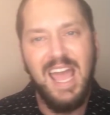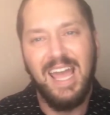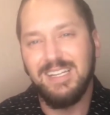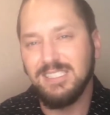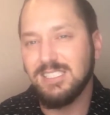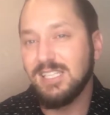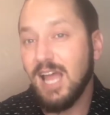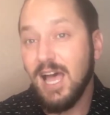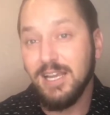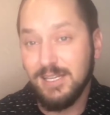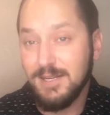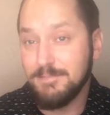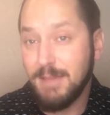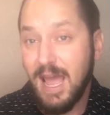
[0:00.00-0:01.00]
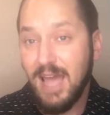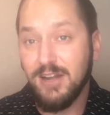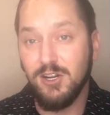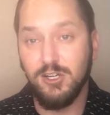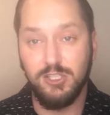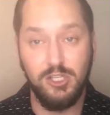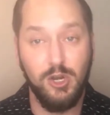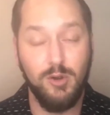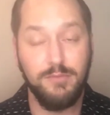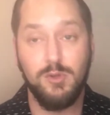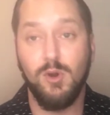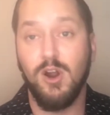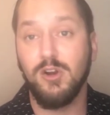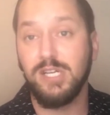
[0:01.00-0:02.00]
And it's not going to matter, if
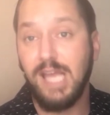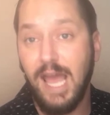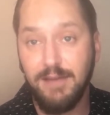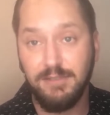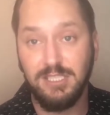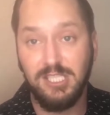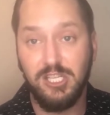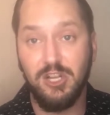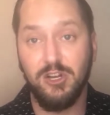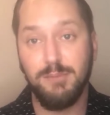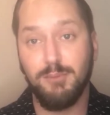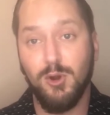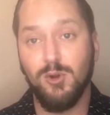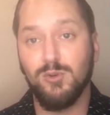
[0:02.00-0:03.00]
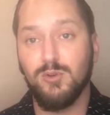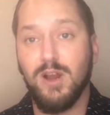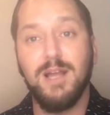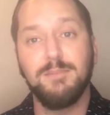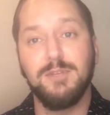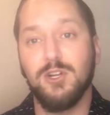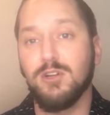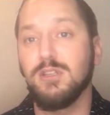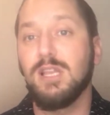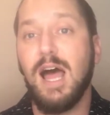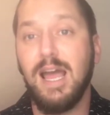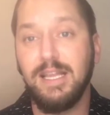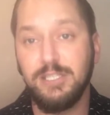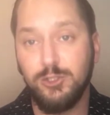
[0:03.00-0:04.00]
you already have a security program, you're
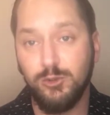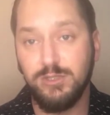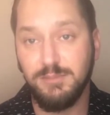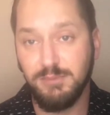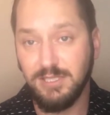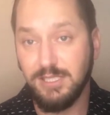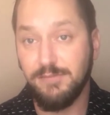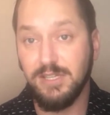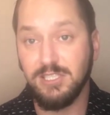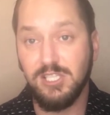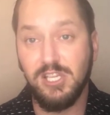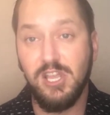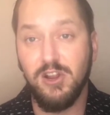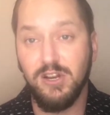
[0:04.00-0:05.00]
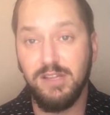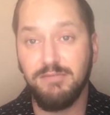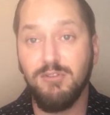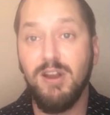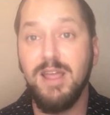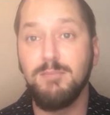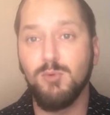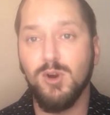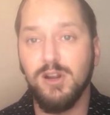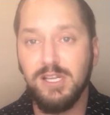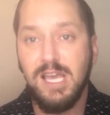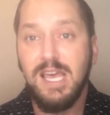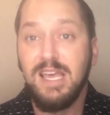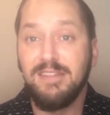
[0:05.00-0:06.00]
aligned to a specific security
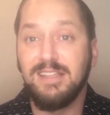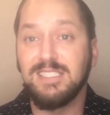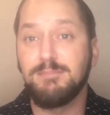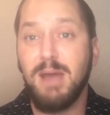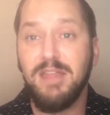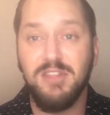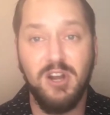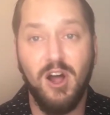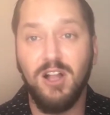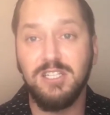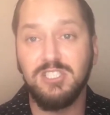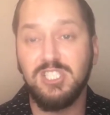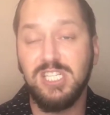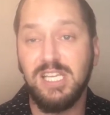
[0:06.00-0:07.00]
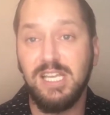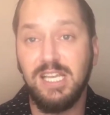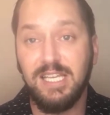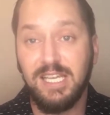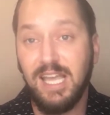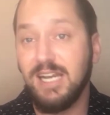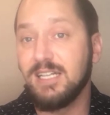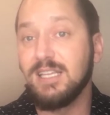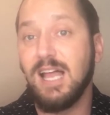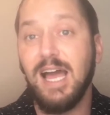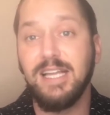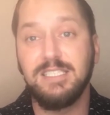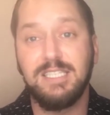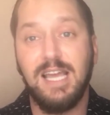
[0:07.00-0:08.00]
framework. This methodology can
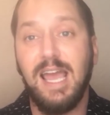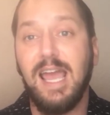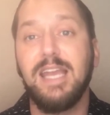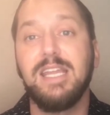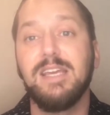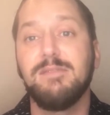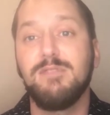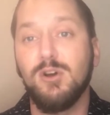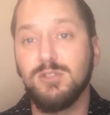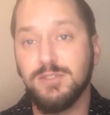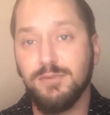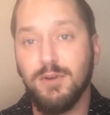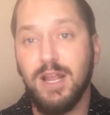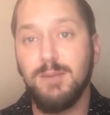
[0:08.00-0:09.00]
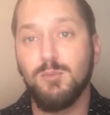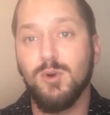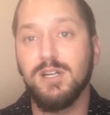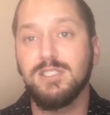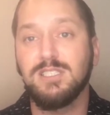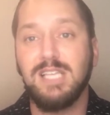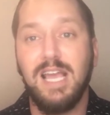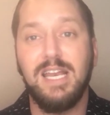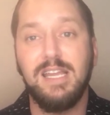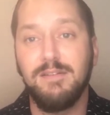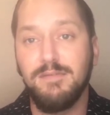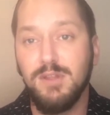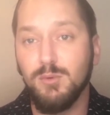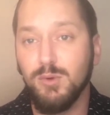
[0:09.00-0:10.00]
align to any of those frameworks, any
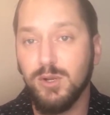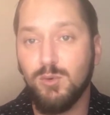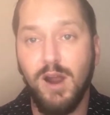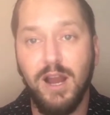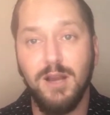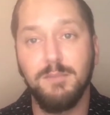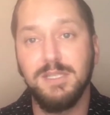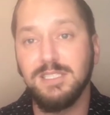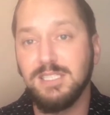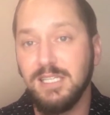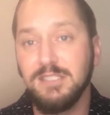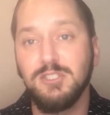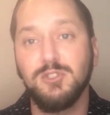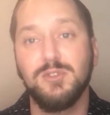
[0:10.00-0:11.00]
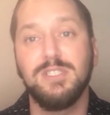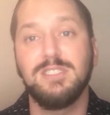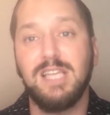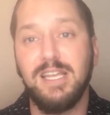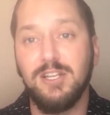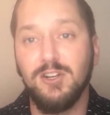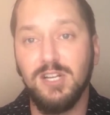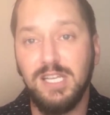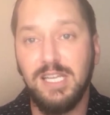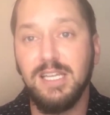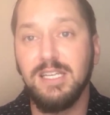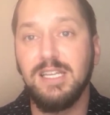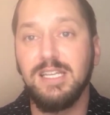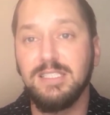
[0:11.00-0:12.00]
of the requirements, industries that you're
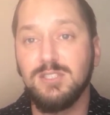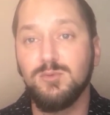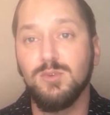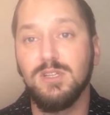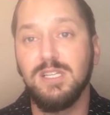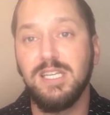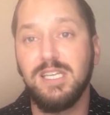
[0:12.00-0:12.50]
in. It really